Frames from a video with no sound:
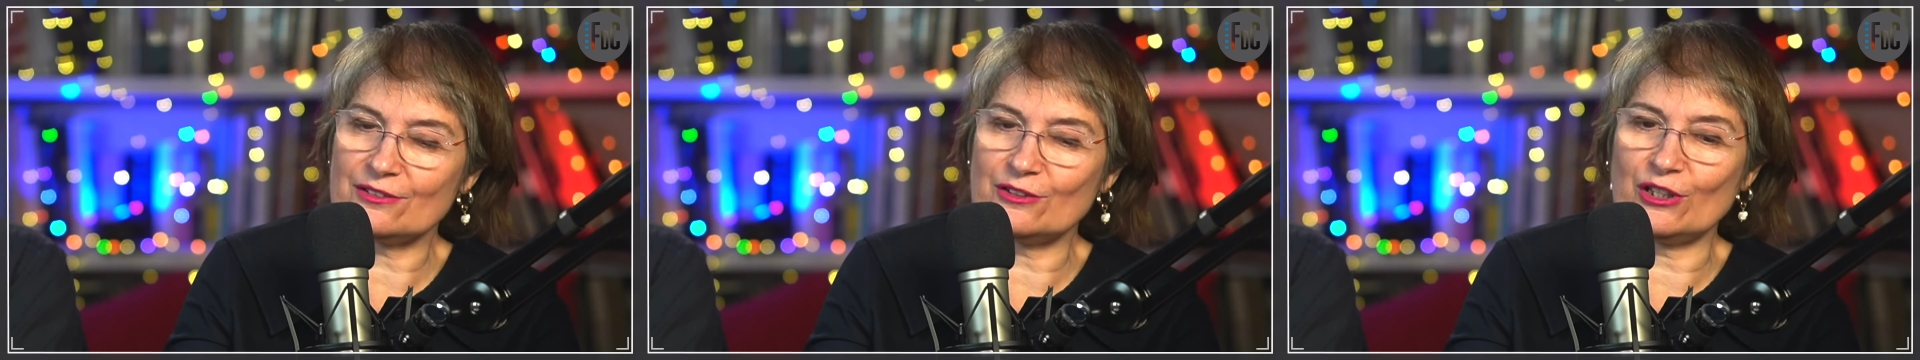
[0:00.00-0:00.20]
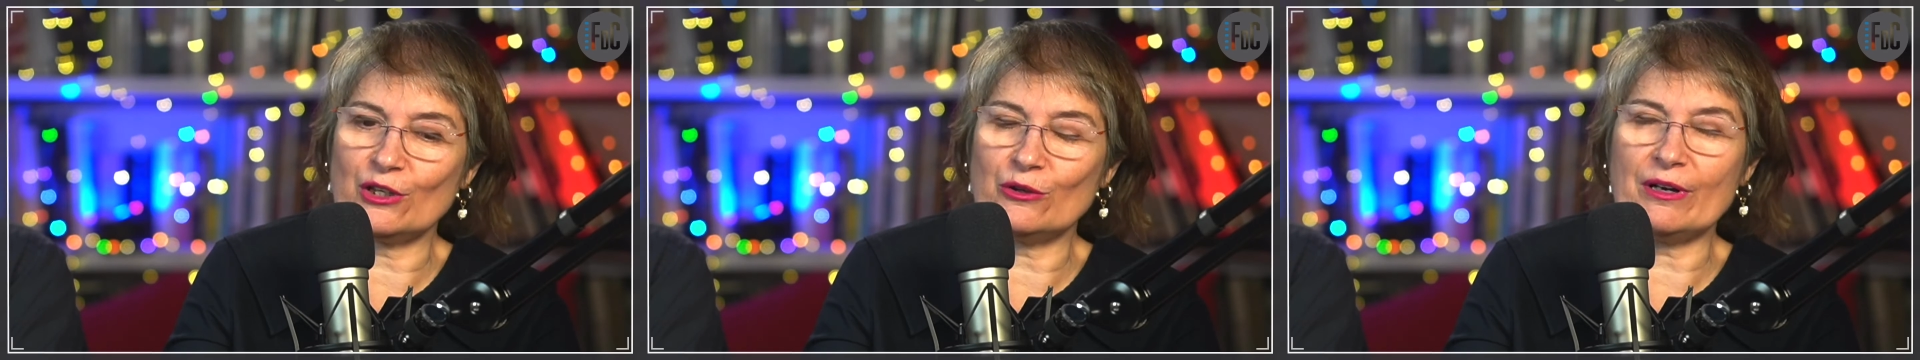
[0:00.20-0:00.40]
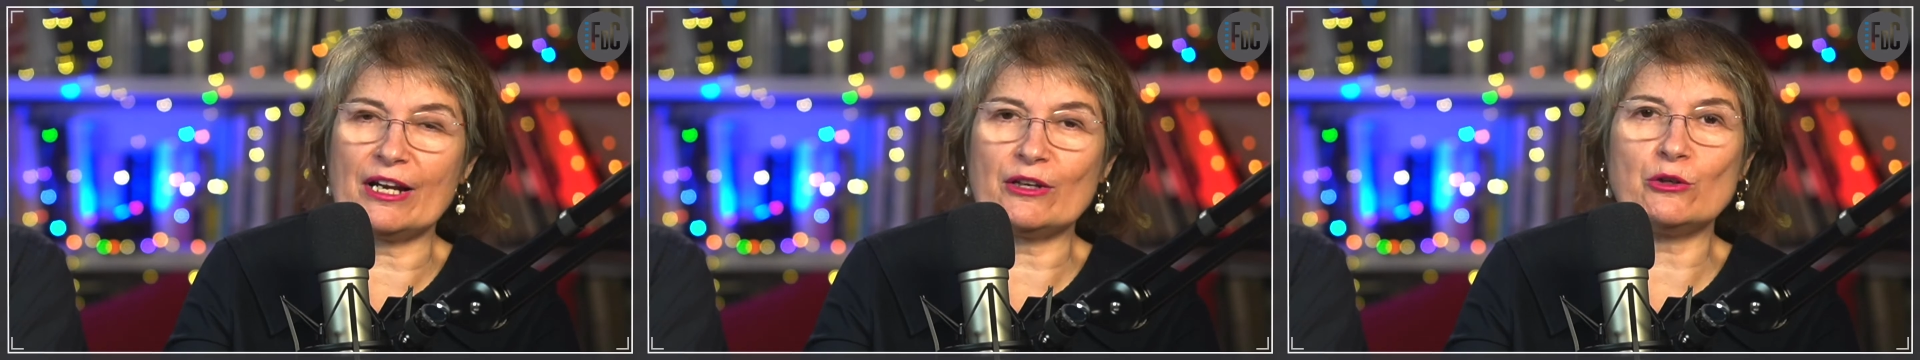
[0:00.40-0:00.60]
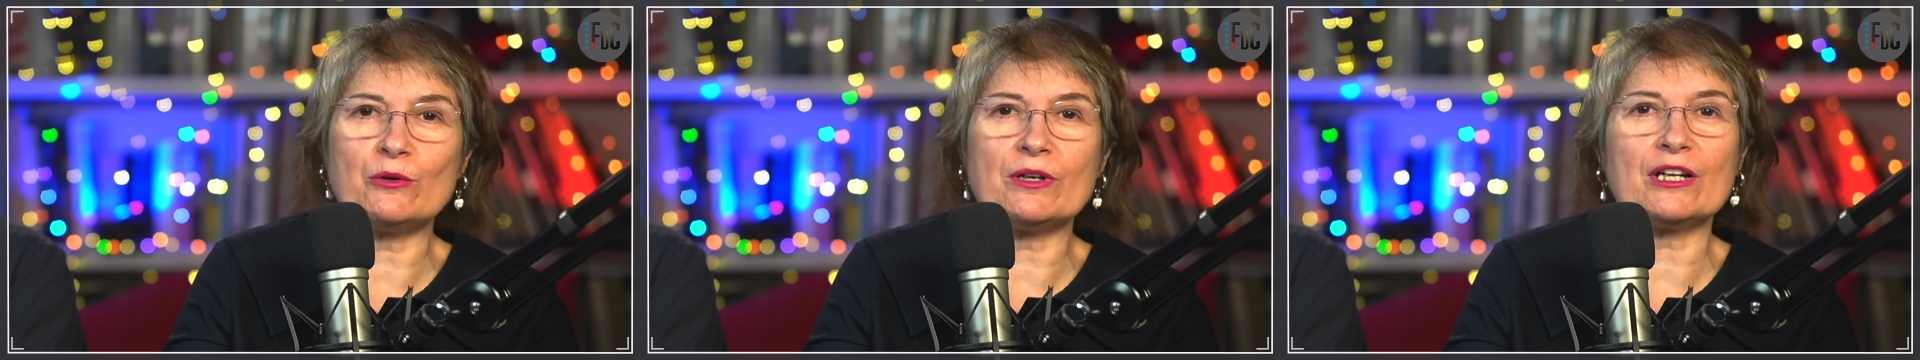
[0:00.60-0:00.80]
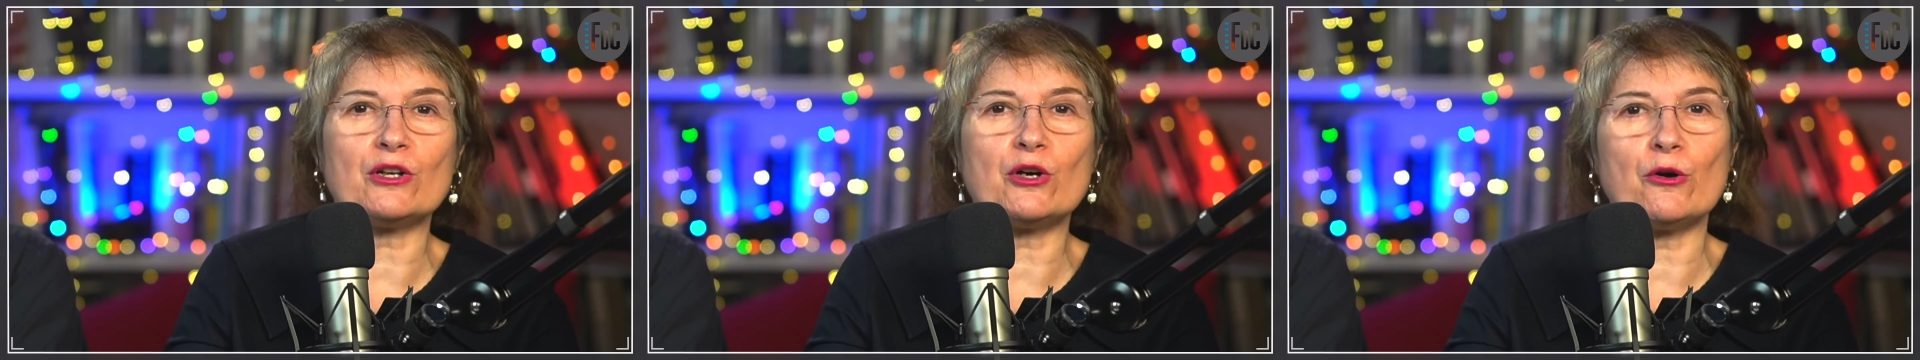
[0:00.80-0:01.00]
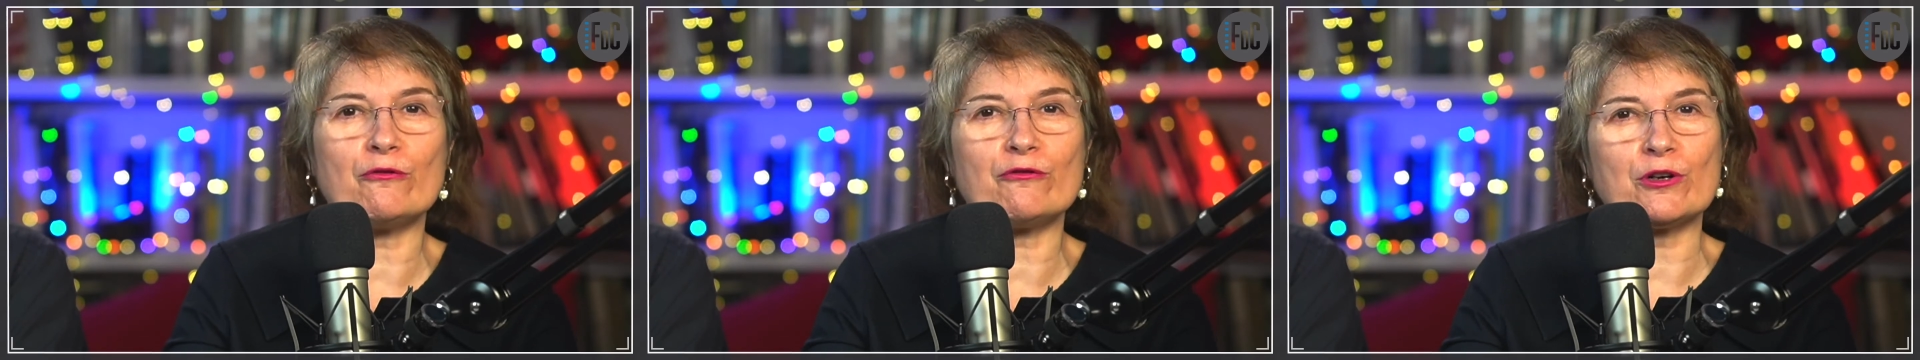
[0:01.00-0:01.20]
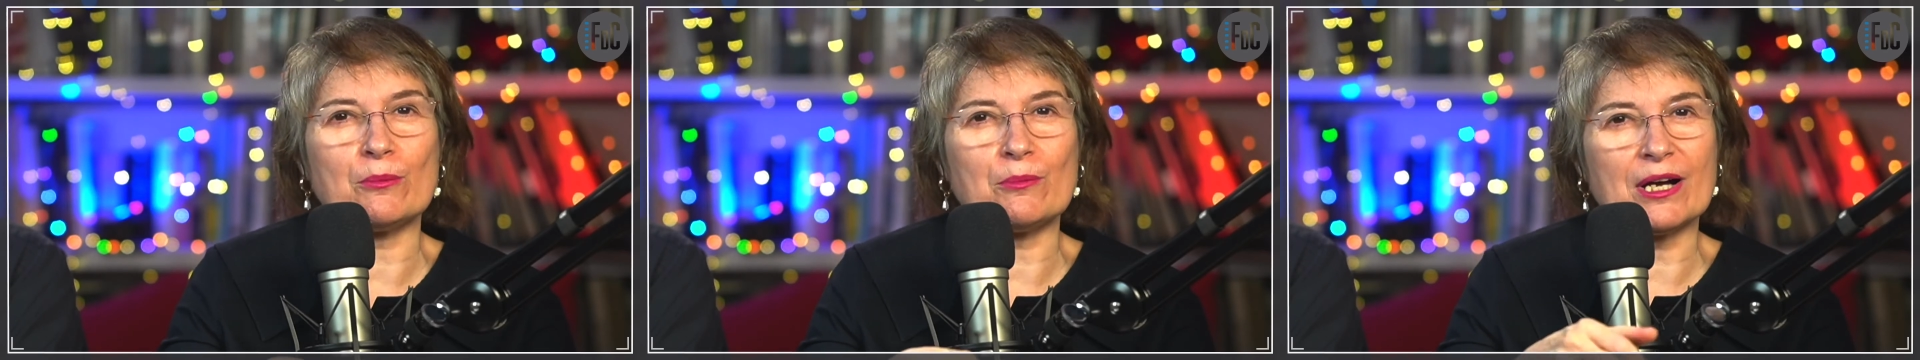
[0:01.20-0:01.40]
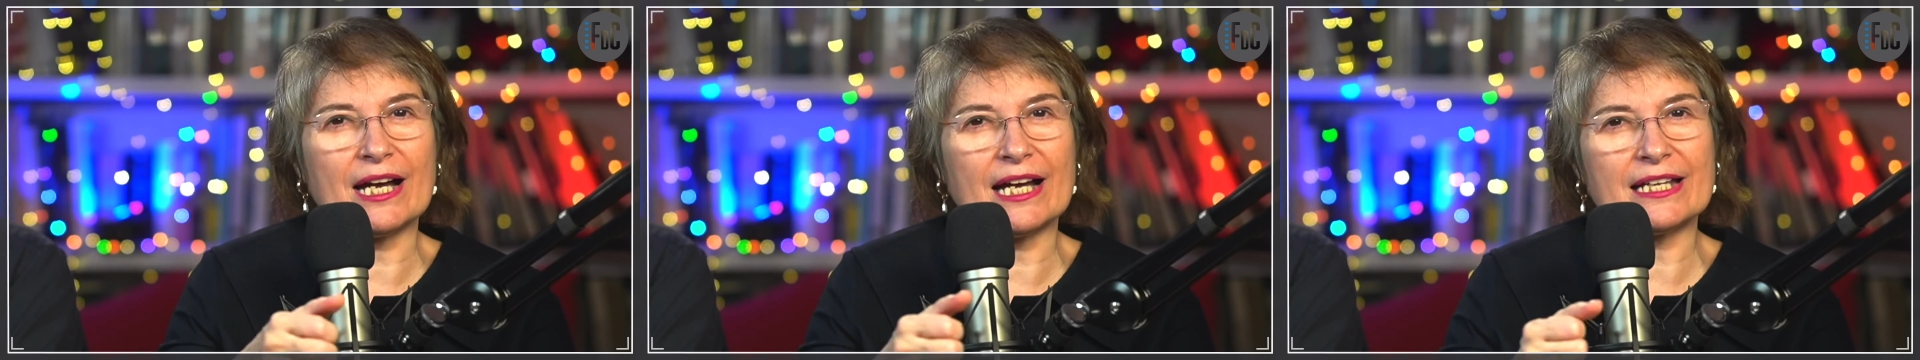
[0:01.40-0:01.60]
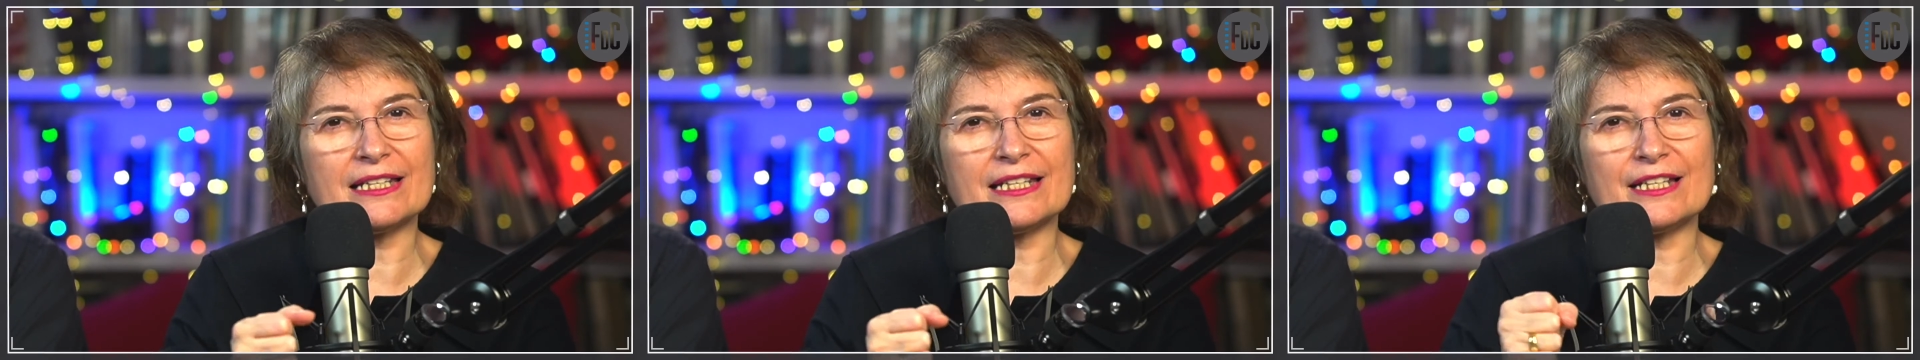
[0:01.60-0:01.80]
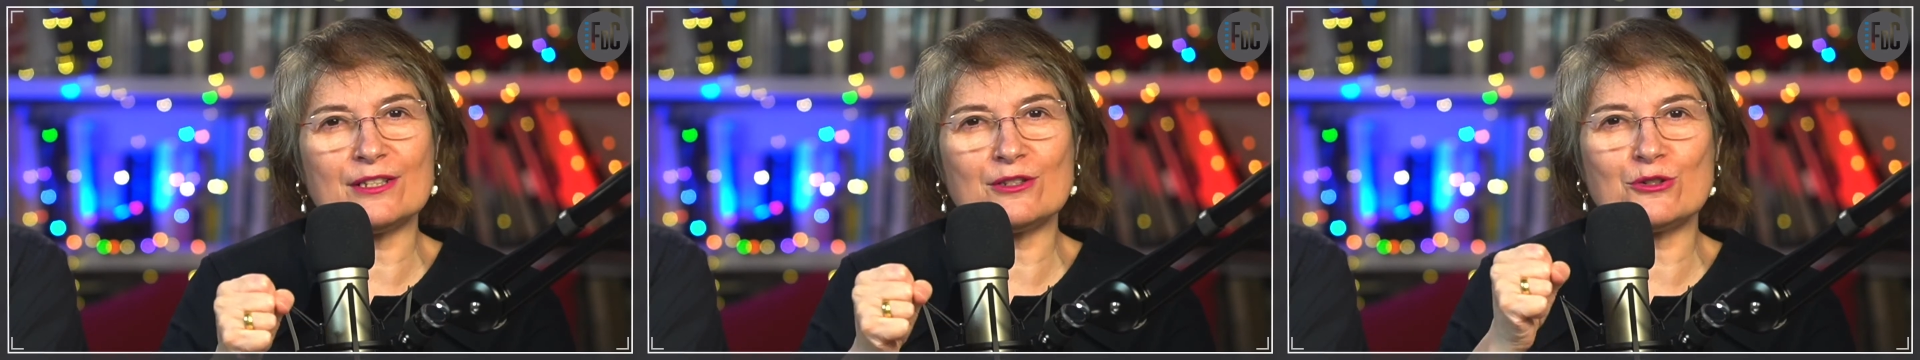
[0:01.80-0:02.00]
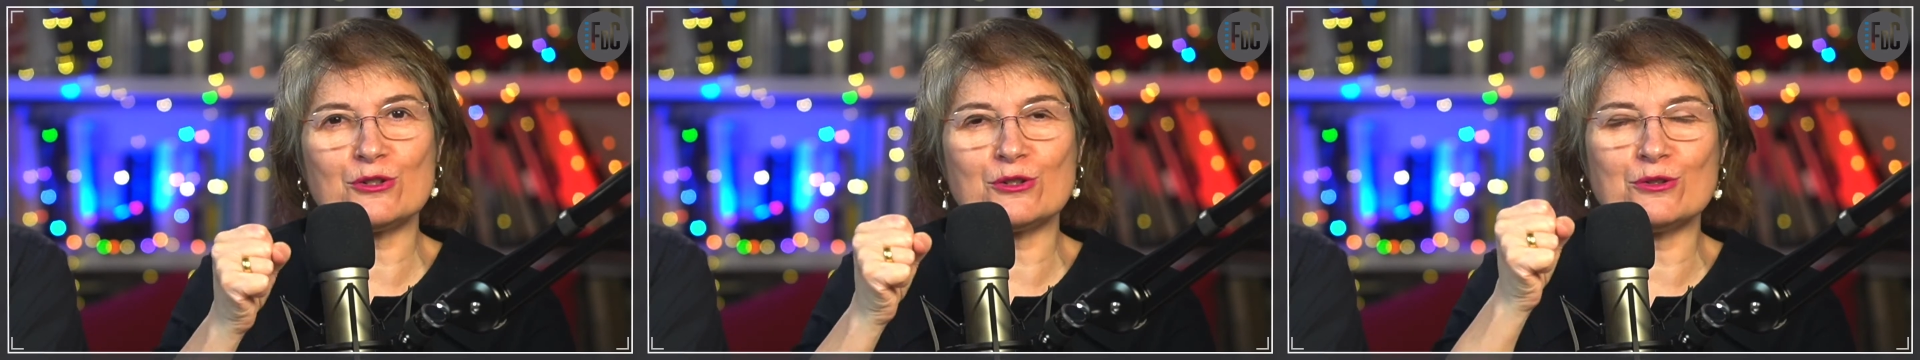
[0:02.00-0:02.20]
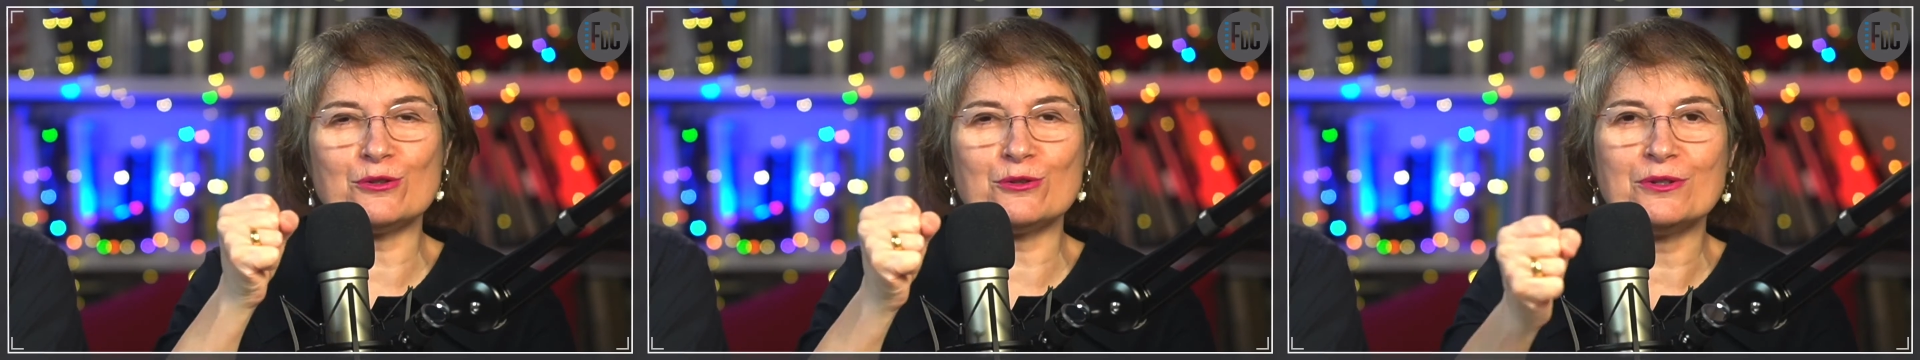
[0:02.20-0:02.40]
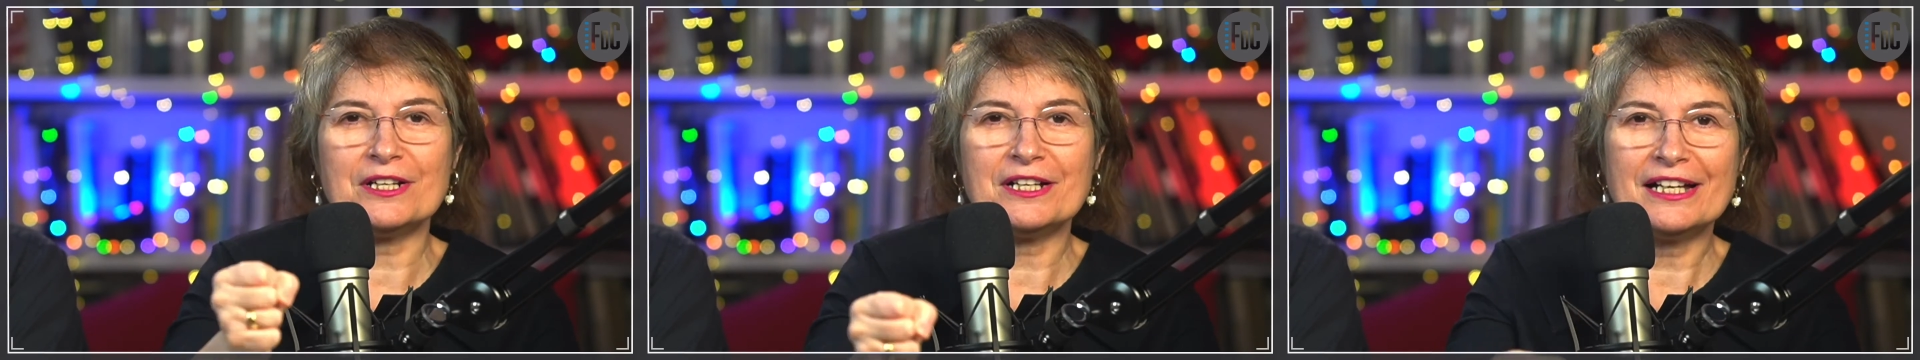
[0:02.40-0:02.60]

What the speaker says: you know, and you can go from hiding to